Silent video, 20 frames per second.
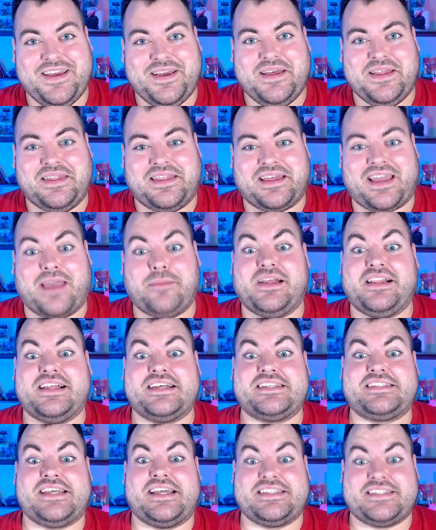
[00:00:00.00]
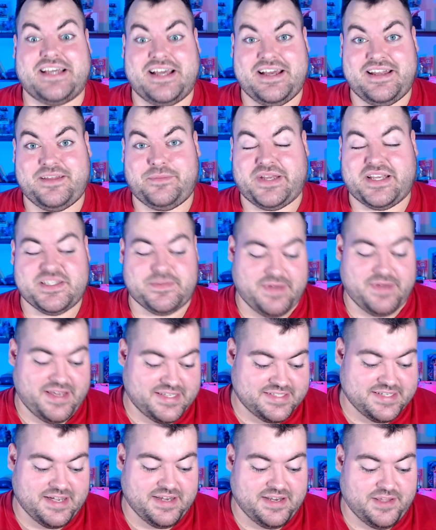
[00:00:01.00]
That gave me less anxiety because my
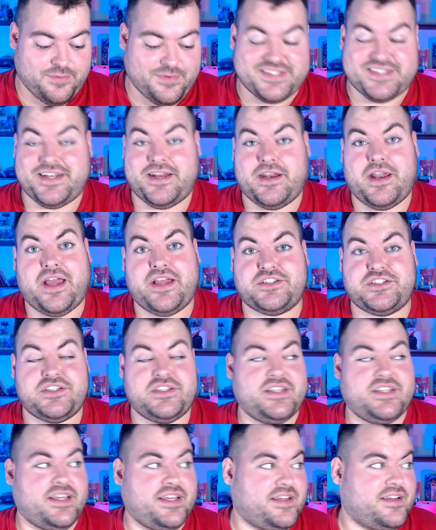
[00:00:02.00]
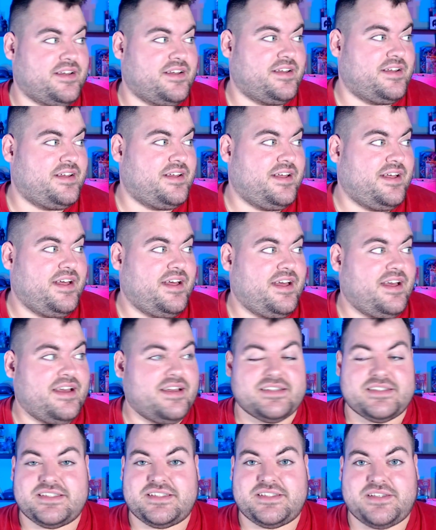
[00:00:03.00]
anxiety wasn't in HD.
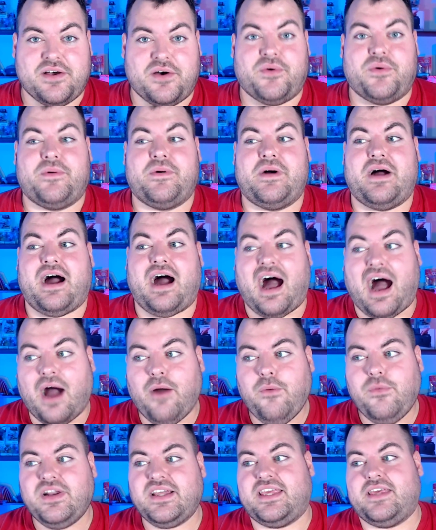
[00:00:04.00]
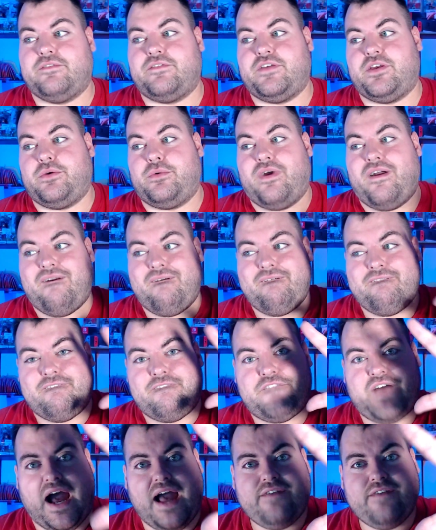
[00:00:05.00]
So I want to give you
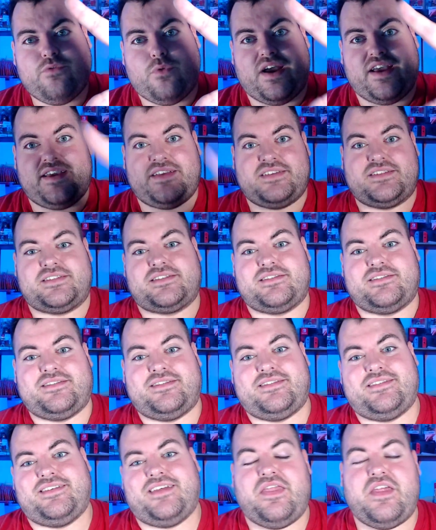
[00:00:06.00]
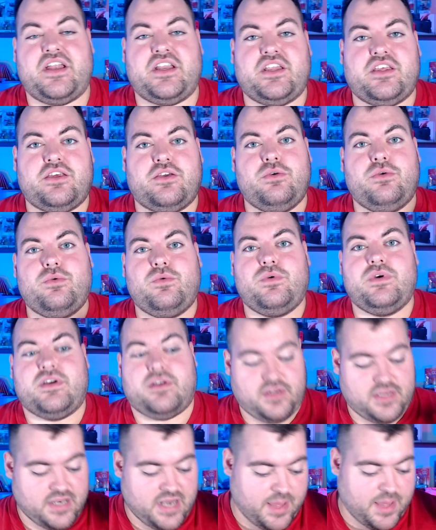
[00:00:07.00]
5 ways that you
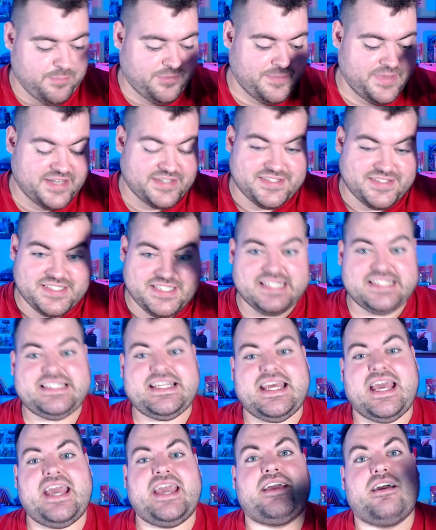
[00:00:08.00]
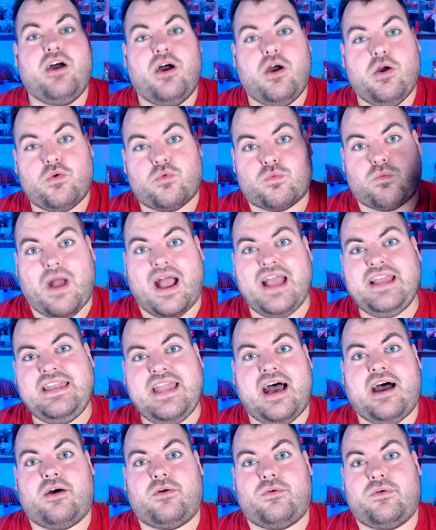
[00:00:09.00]
can implement today, right
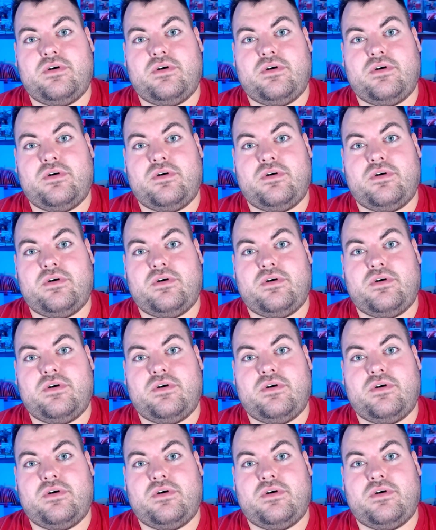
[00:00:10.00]
now,